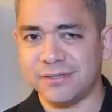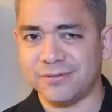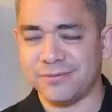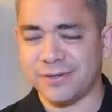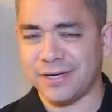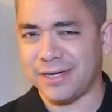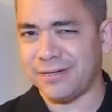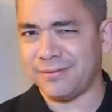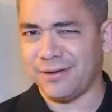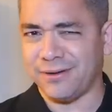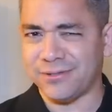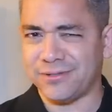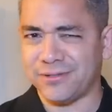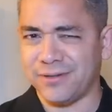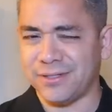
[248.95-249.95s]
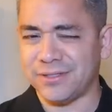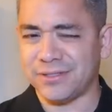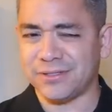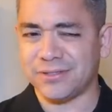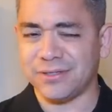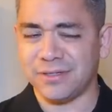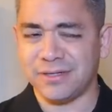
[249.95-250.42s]
is what I also
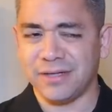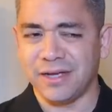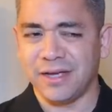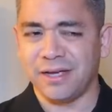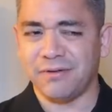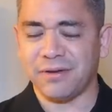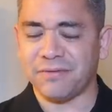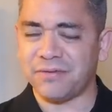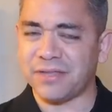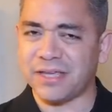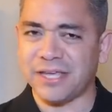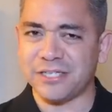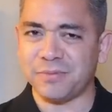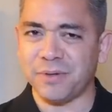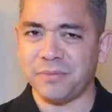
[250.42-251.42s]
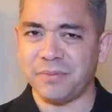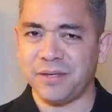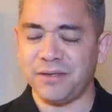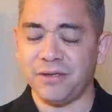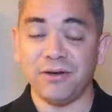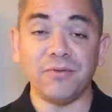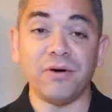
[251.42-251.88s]
understood. Whatever the case may
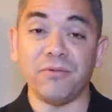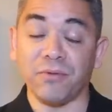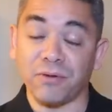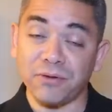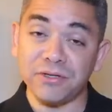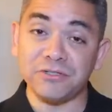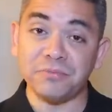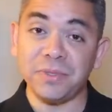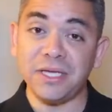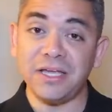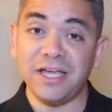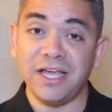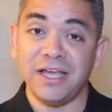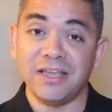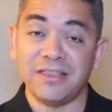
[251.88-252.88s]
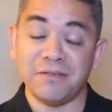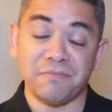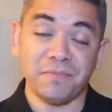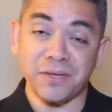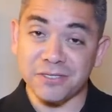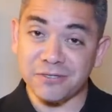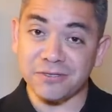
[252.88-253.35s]
be, you know what worries me? The
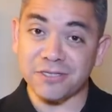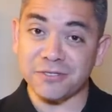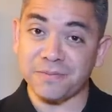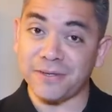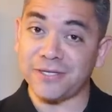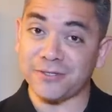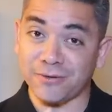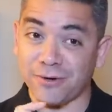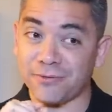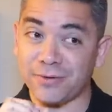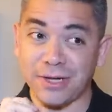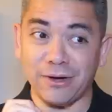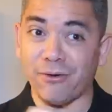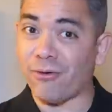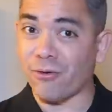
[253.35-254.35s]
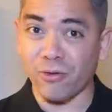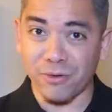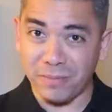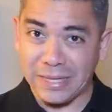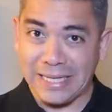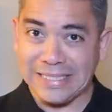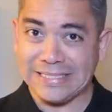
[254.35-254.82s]
pixel displays are already
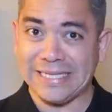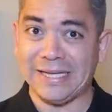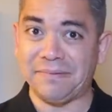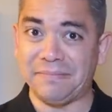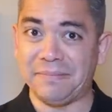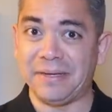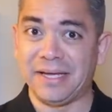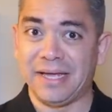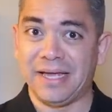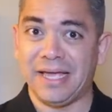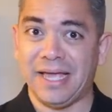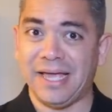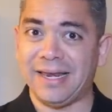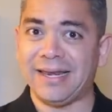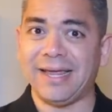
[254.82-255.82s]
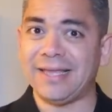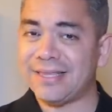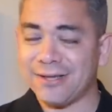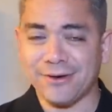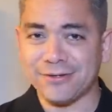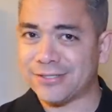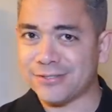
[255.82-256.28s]
horribly dim, and
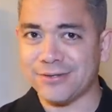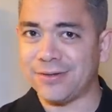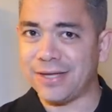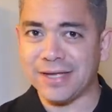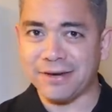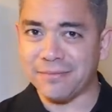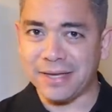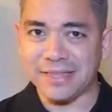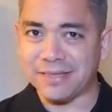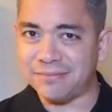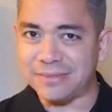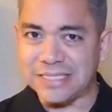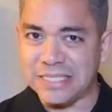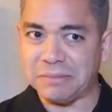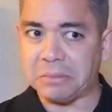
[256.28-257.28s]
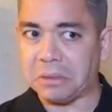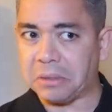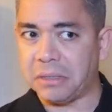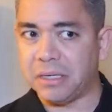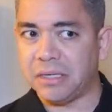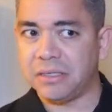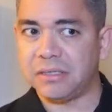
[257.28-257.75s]
90 hertz is only gonna make them
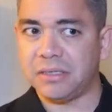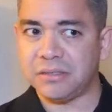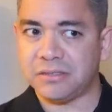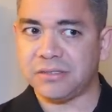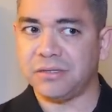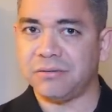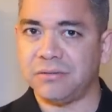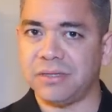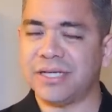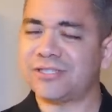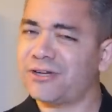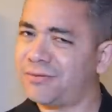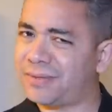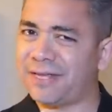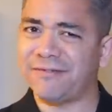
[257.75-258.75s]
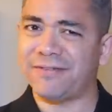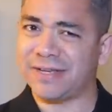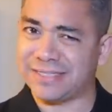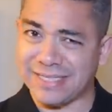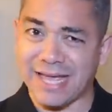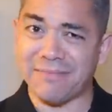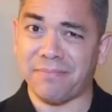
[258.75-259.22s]
dimmer. So let's hope they
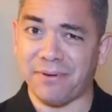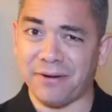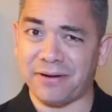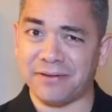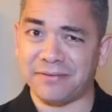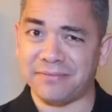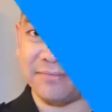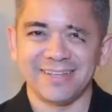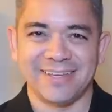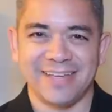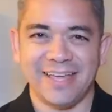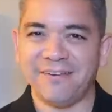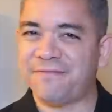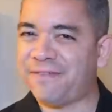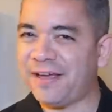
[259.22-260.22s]
fix that part. And